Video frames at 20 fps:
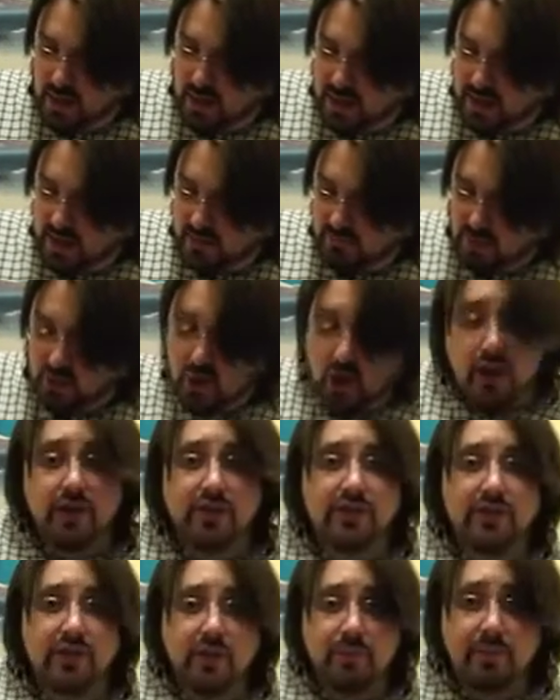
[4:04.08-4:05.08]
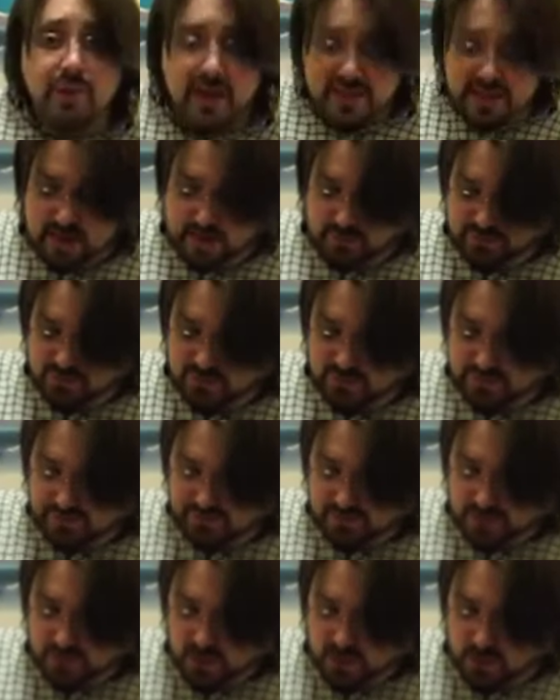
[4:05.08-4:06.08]
In regards to the pickups,
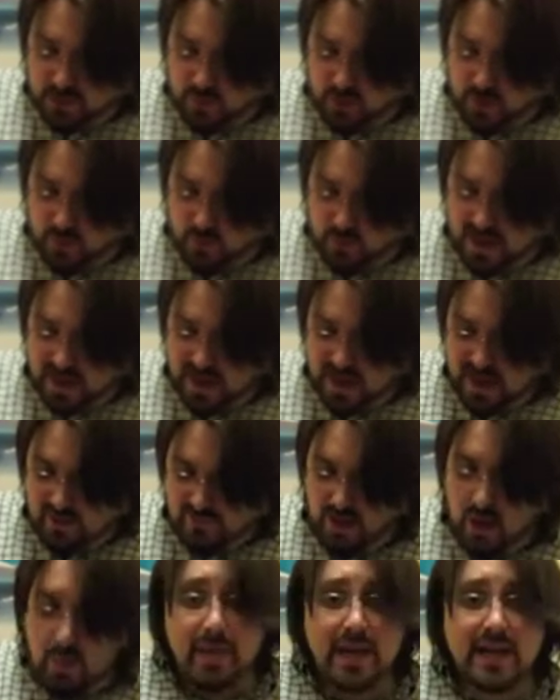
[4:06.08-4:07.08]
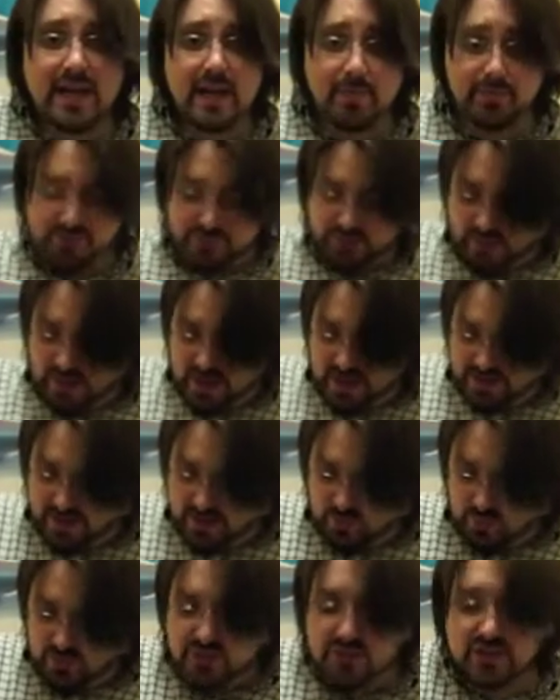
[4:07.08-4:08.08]
alright, we have a pickup
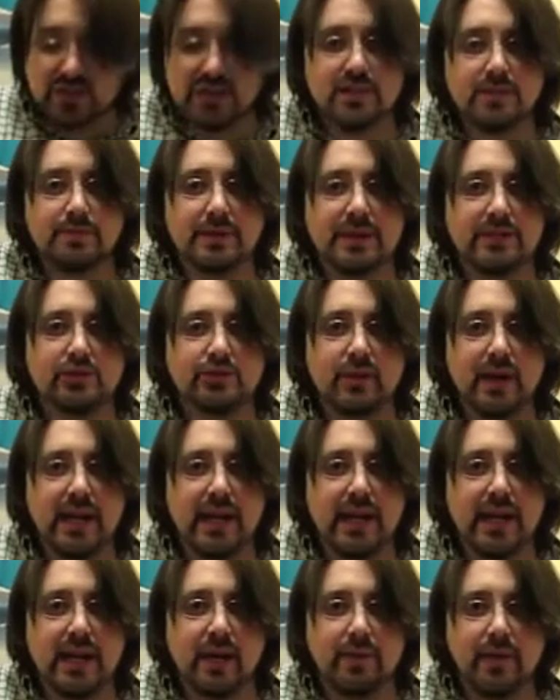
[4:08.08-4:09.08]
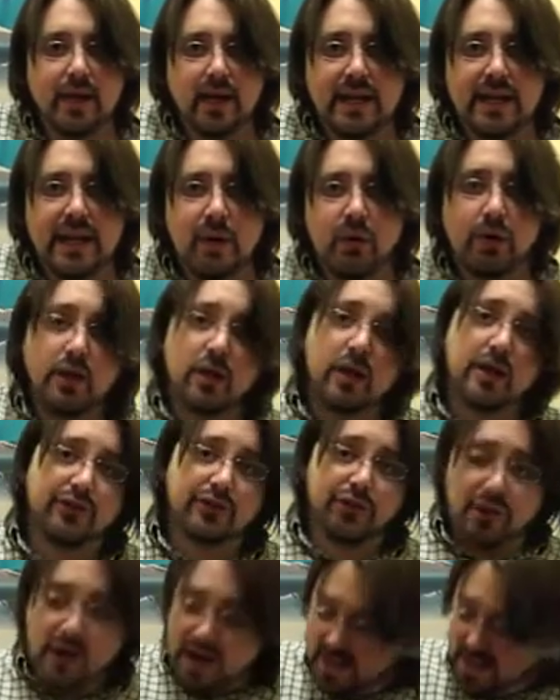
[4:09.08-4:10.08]
selector, which is this piece right here. Now on a lot of
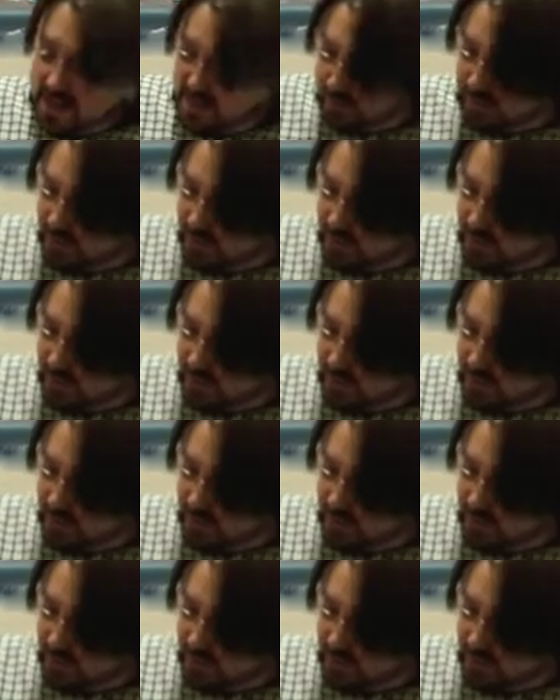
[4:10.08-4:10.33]
Stratocaster